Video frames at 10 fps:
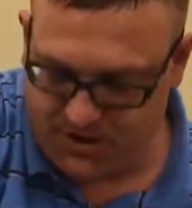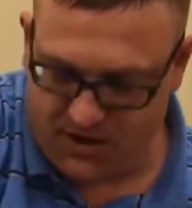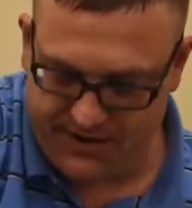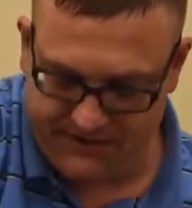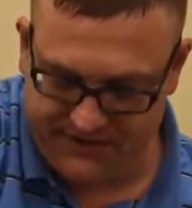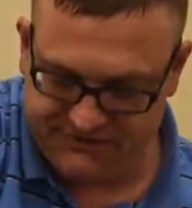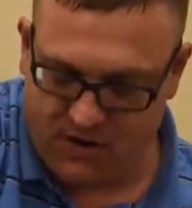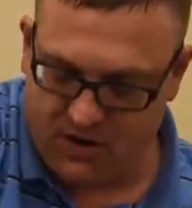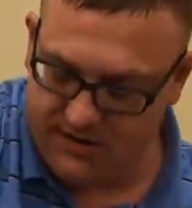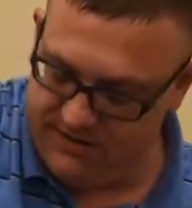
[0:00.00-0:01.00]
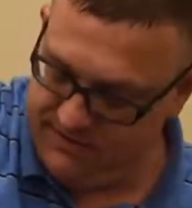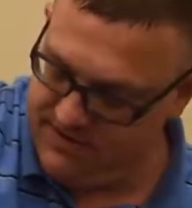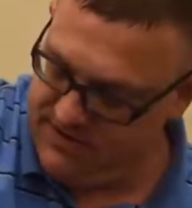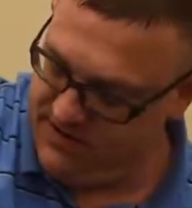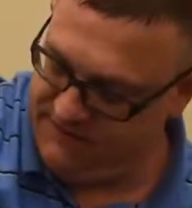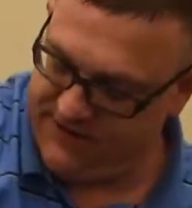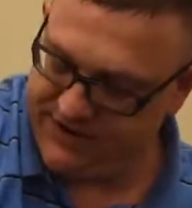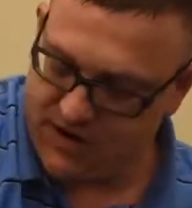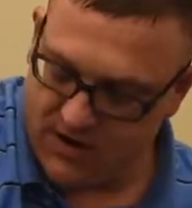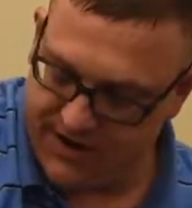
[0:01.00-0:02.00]
part of the
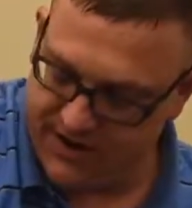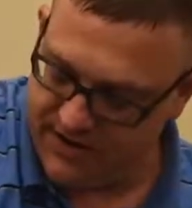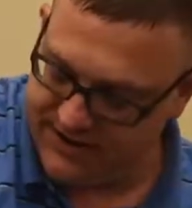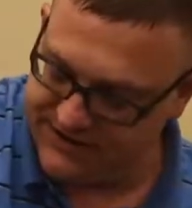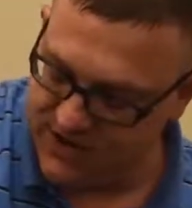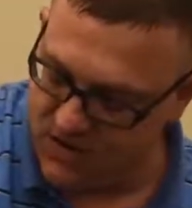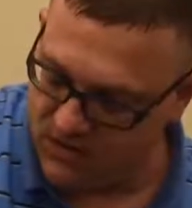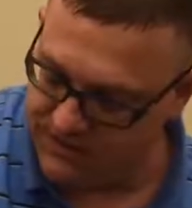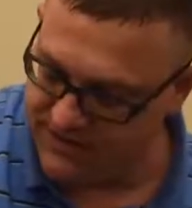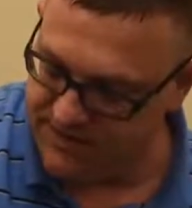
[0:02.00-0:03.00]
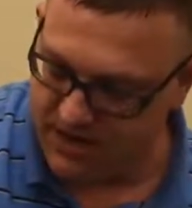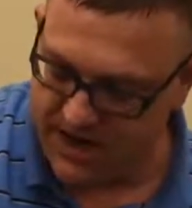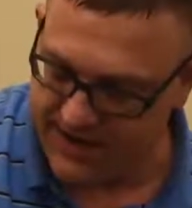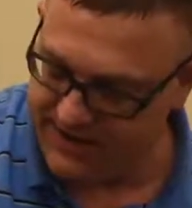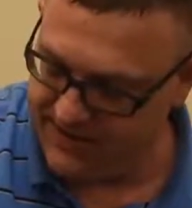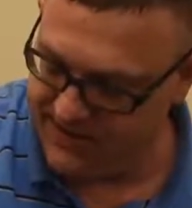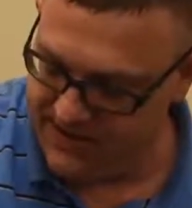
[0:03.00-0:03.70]
guitar here is called the body.